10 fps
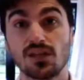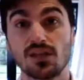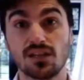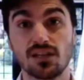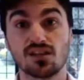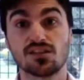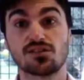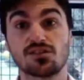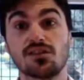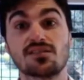then it started
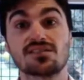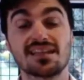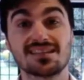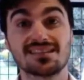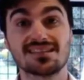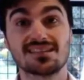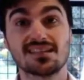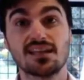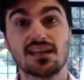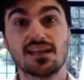to go down six,
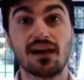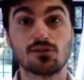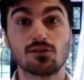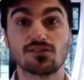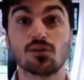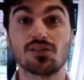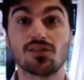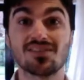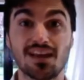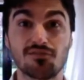now it's starting to go
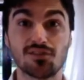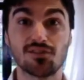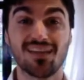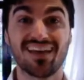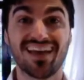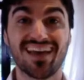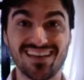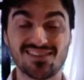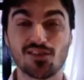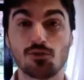seven,
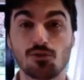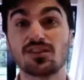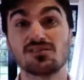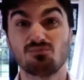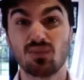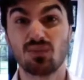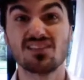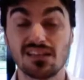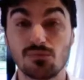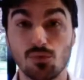eight. So the patient
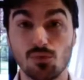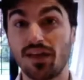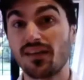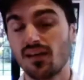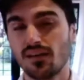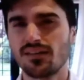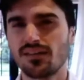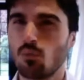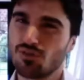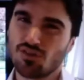basically will say,
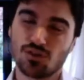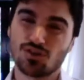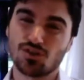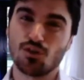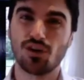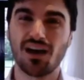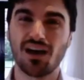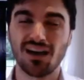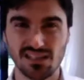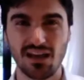yeah, it was just my shoulder.
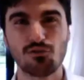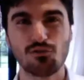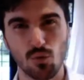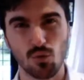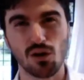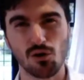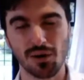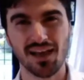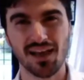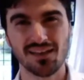Actually, now I feel it quite a lot
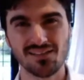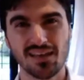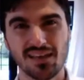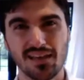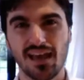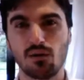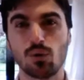in my hand. And